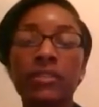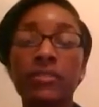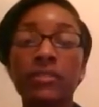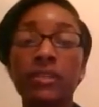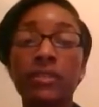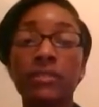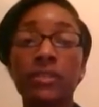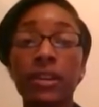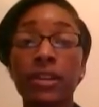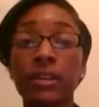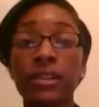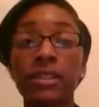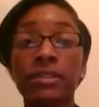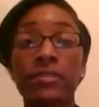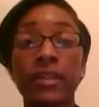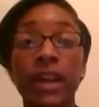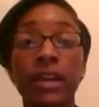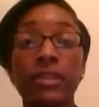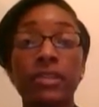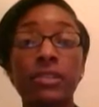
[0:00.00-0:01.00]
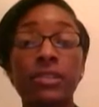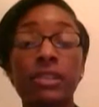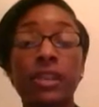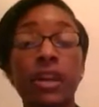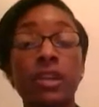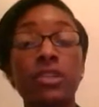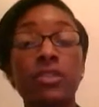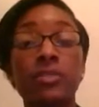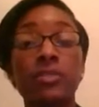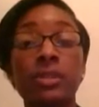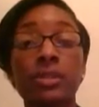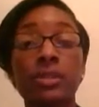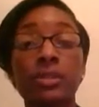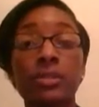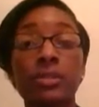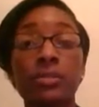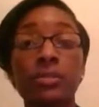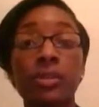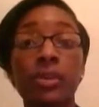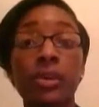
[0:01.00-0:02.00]
of the various factors
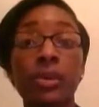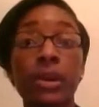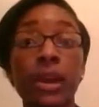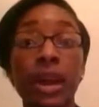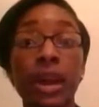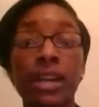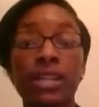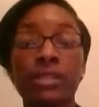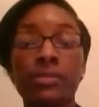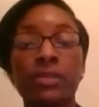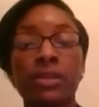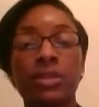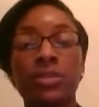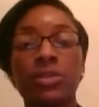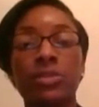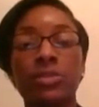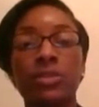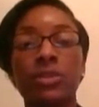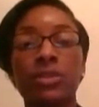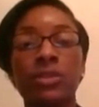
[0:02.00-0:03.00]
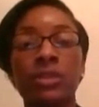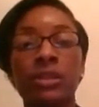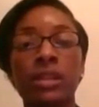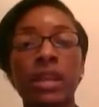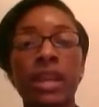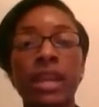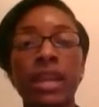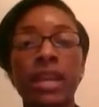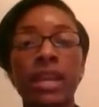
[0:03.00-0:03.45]
contributing to poor asthma control